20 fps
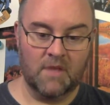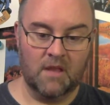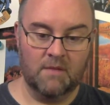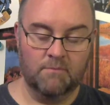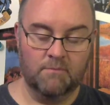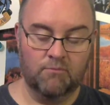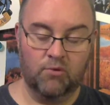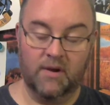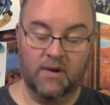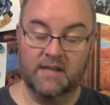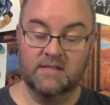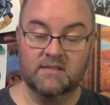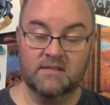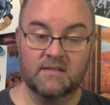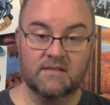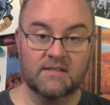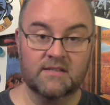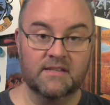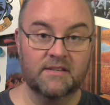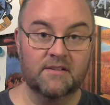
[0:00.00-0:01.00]
praise
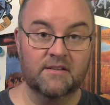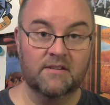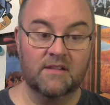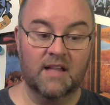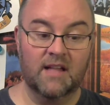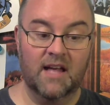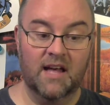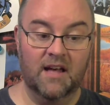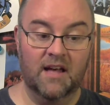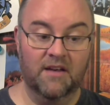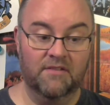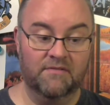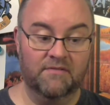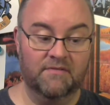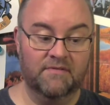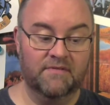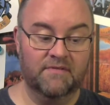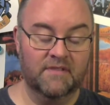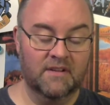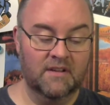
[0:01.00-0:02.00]
the skill
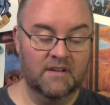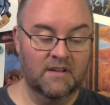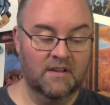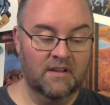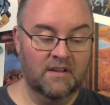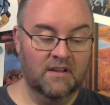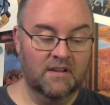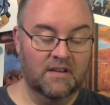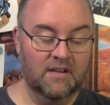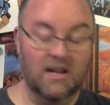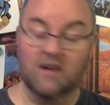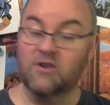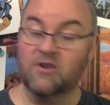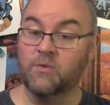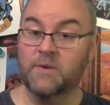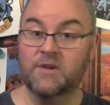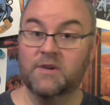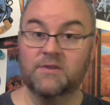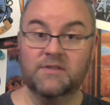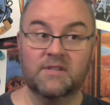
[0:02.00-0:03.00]
of Dr.
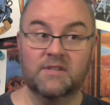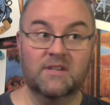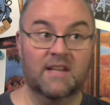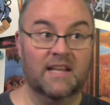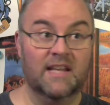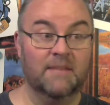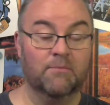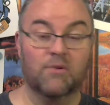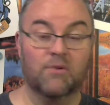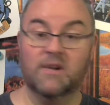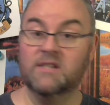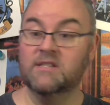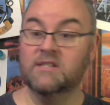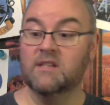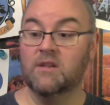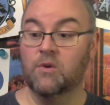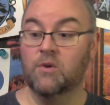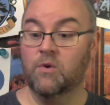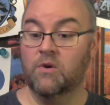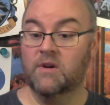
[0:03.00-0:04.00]
Rearson, and praise
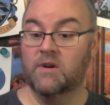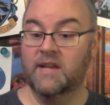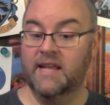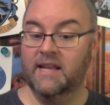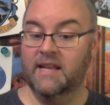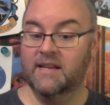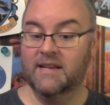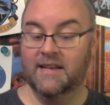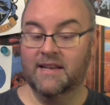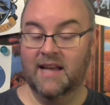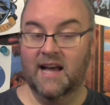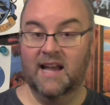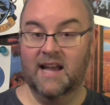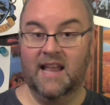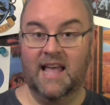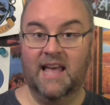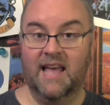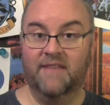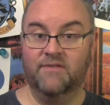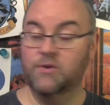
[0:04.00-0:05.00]
the Lord, he did not
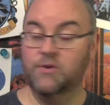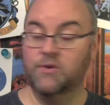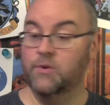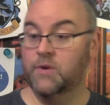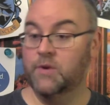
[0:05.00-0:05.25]
have to do an